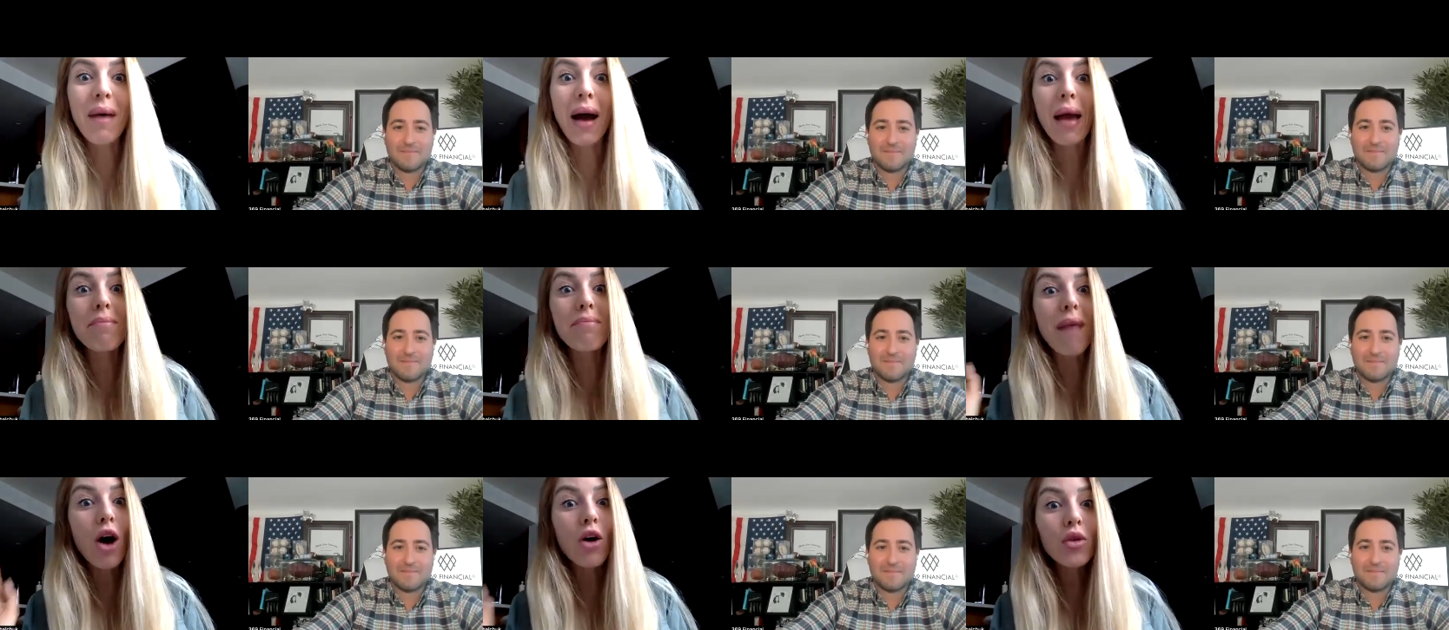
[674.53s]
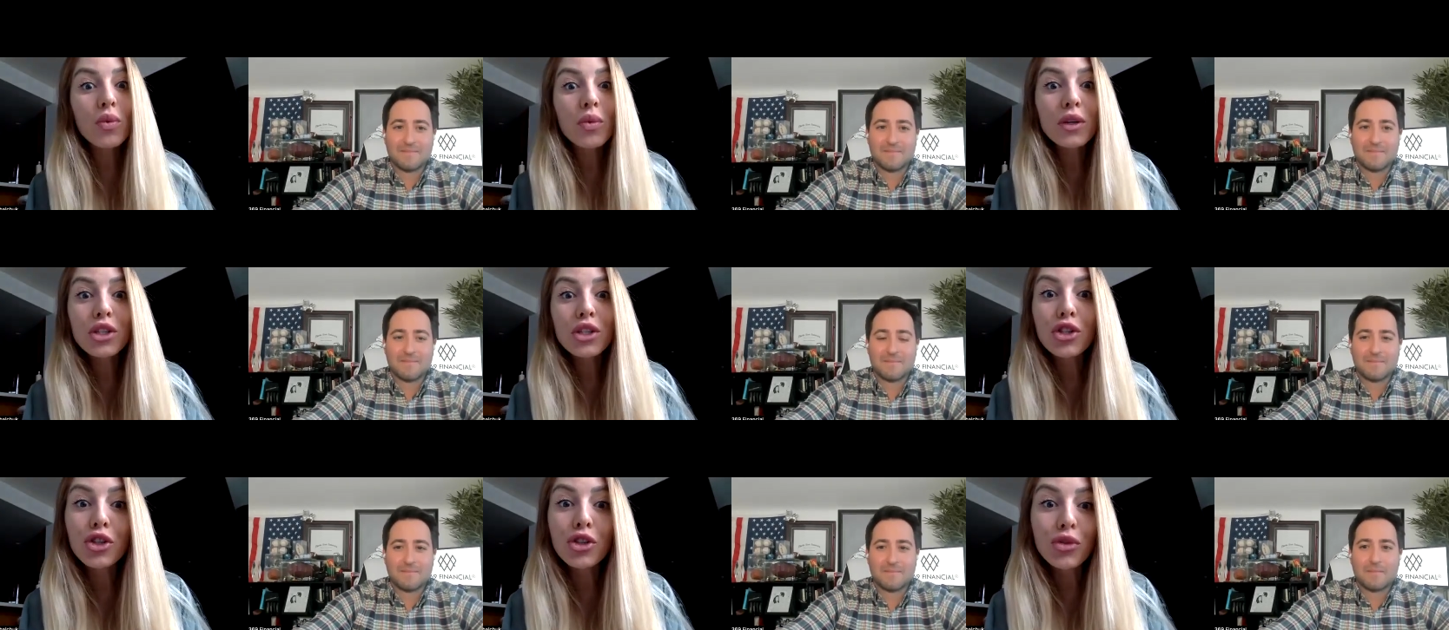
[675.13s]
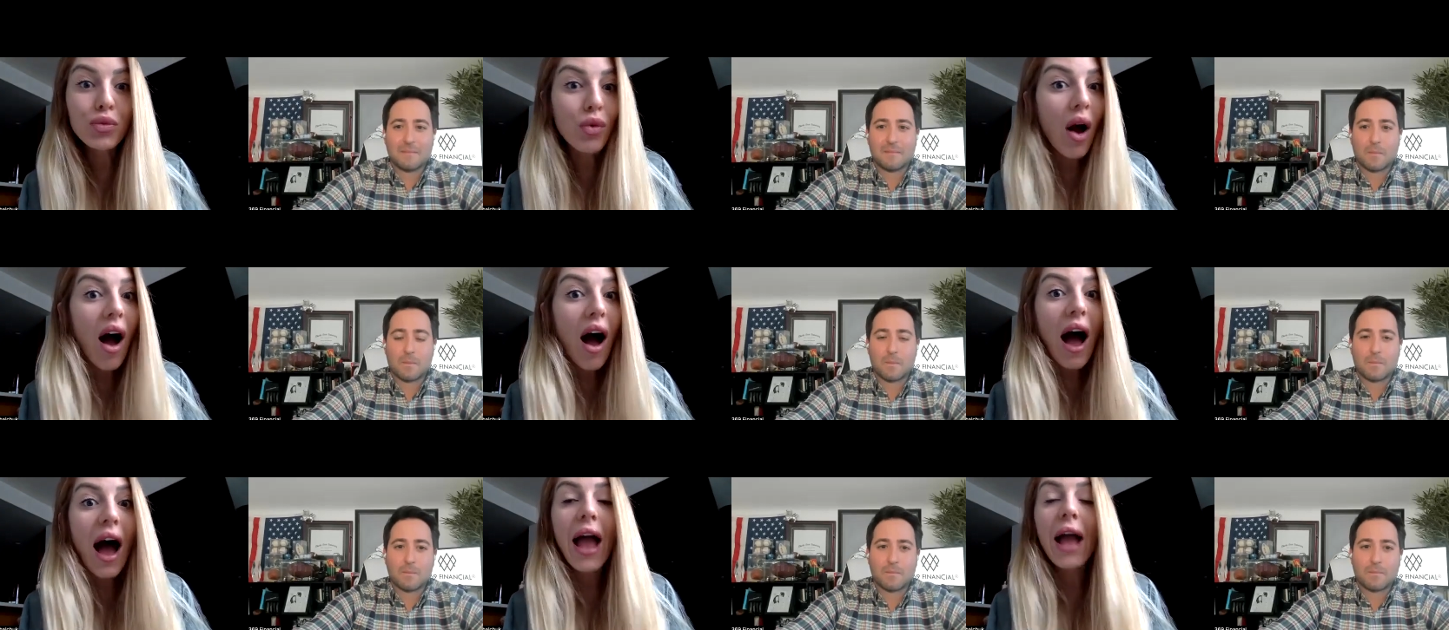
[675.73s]
Speaker 1: My mouth was
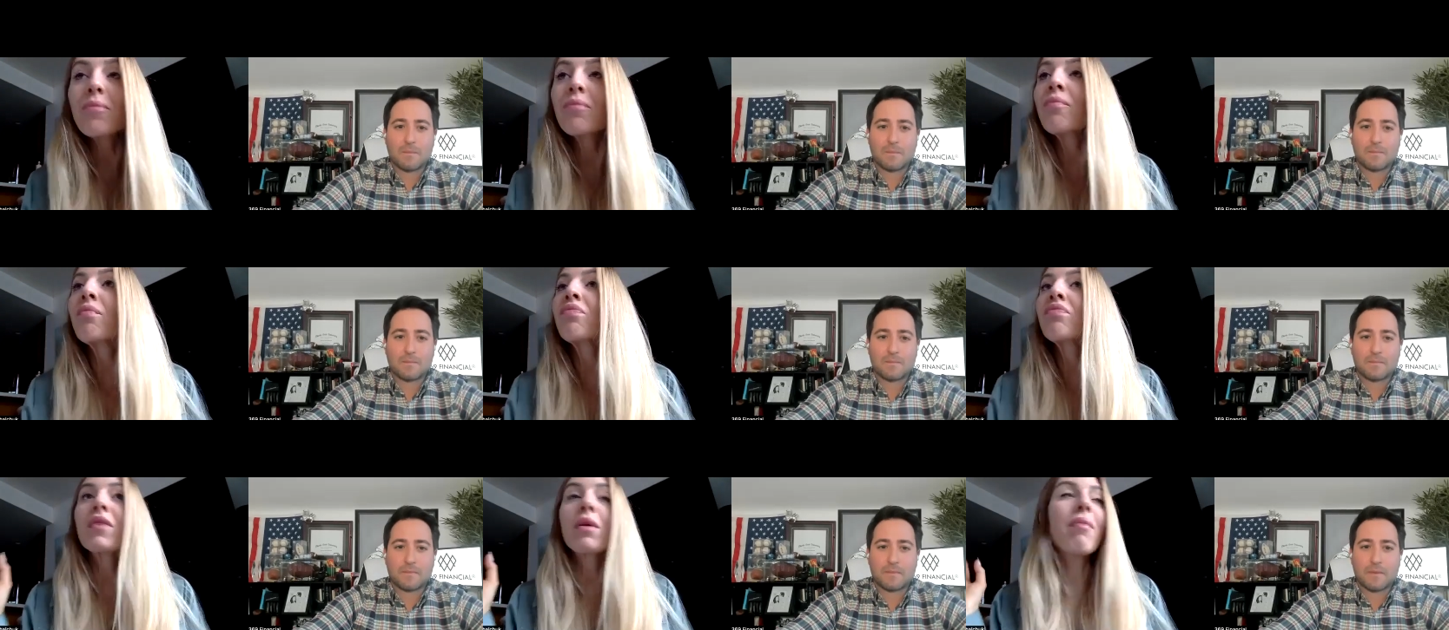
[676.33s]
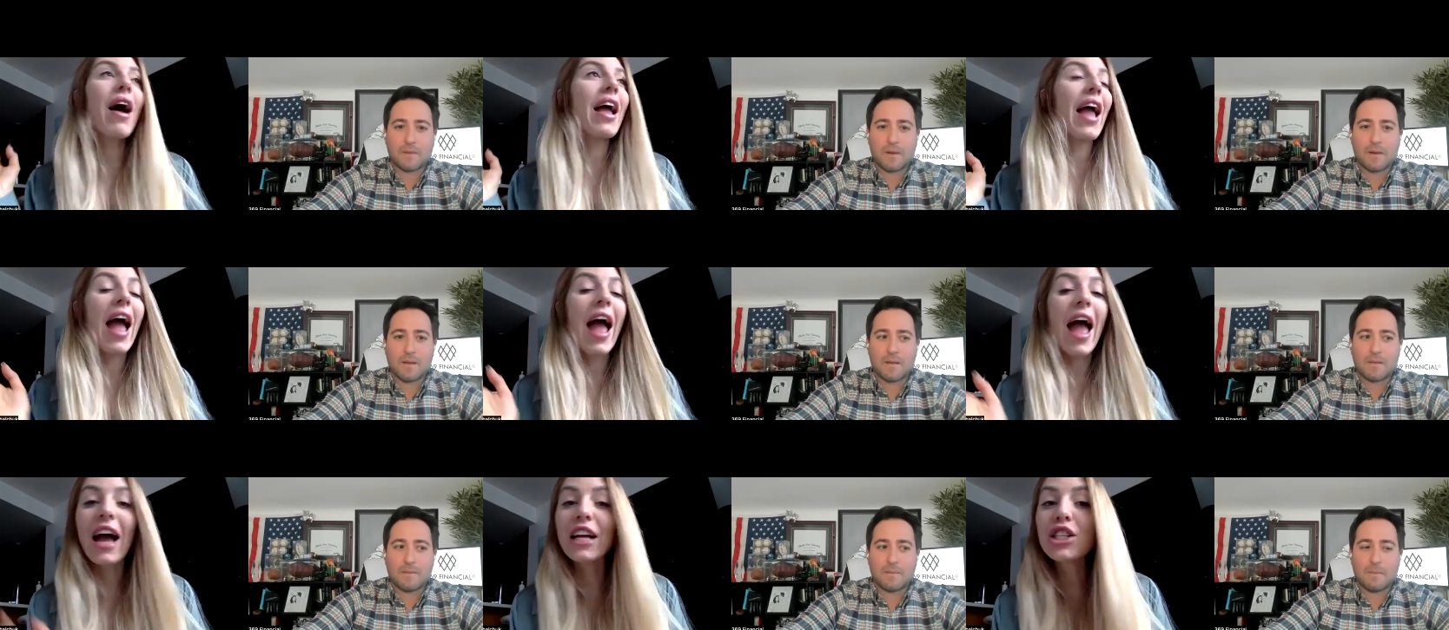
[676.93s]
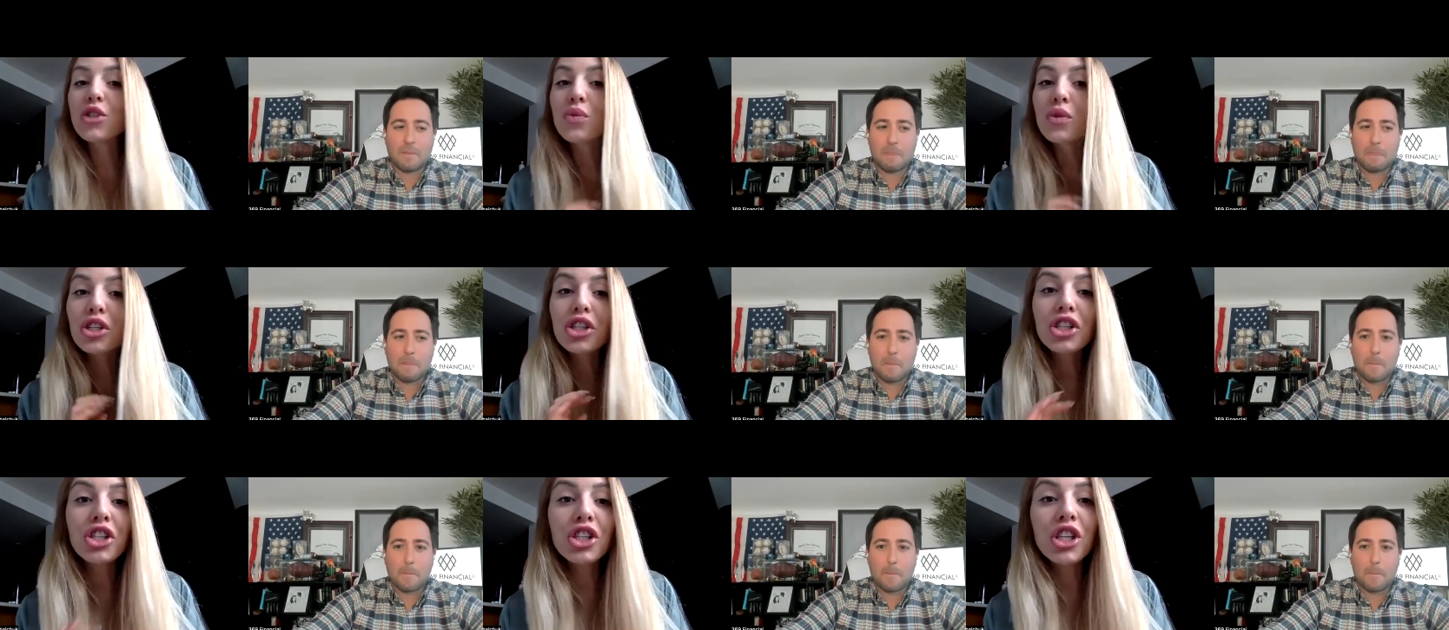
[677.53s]
dry, my hands were
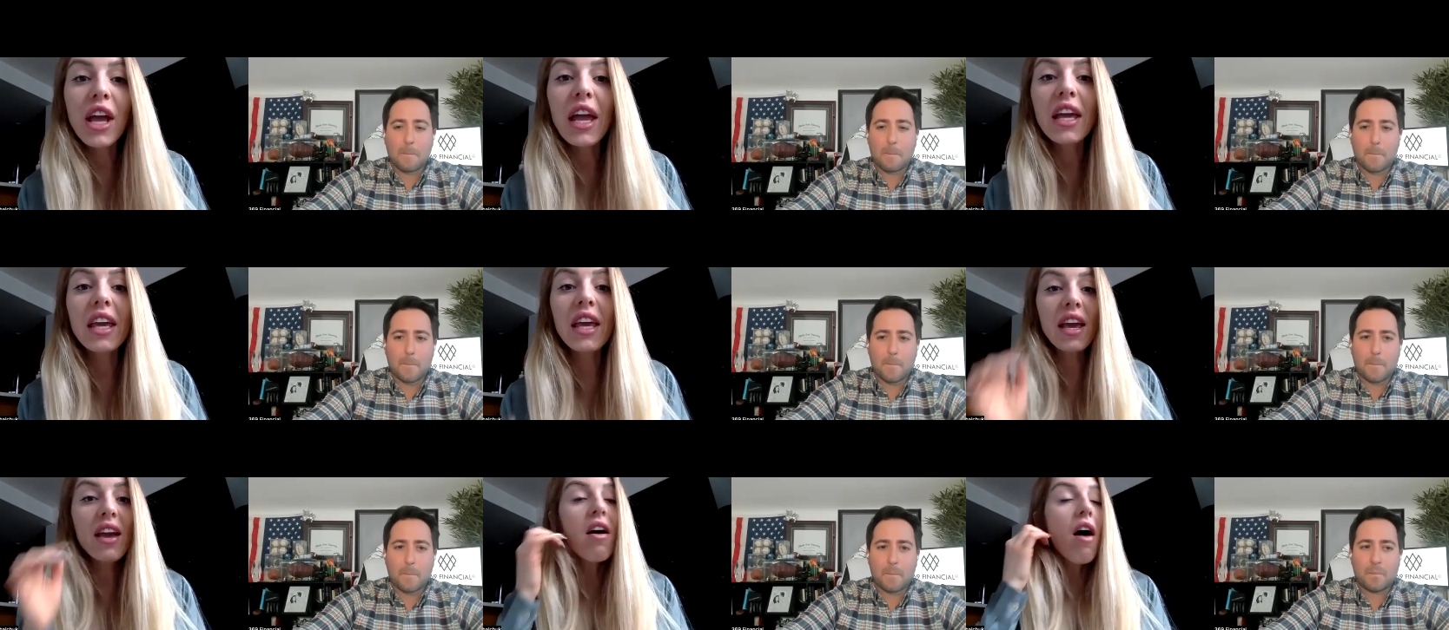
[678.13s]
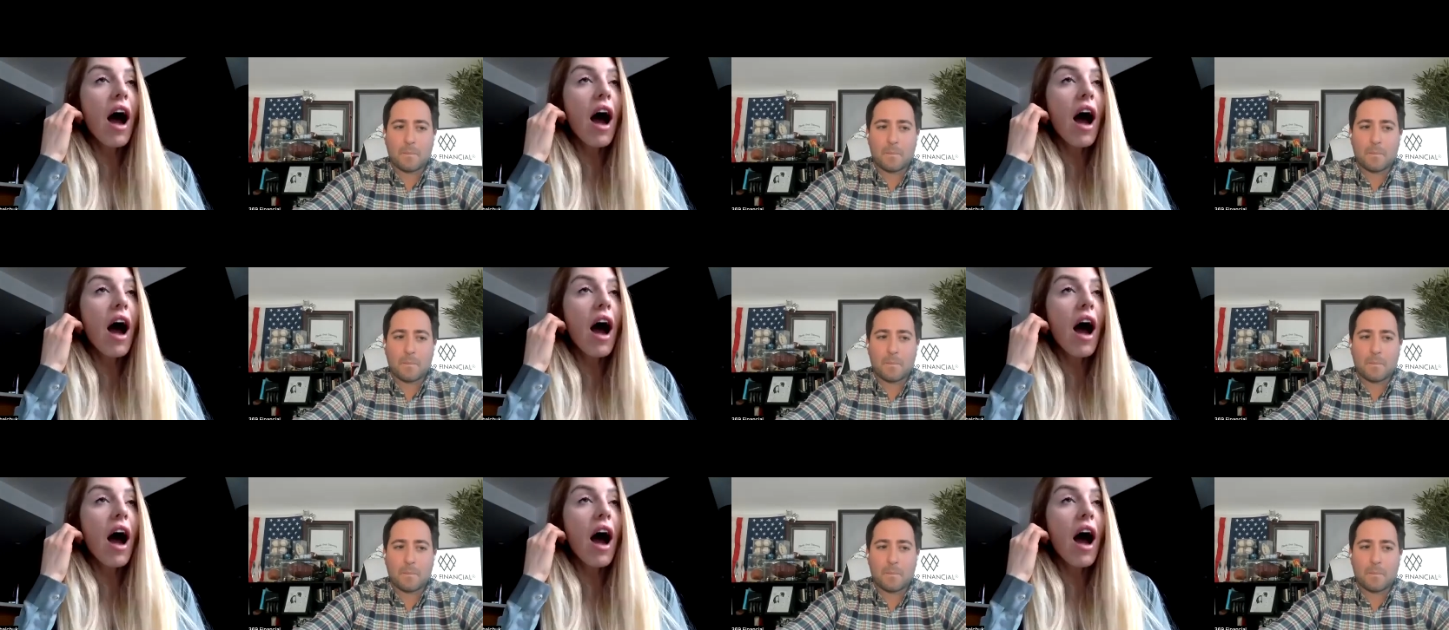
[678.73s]
shaky.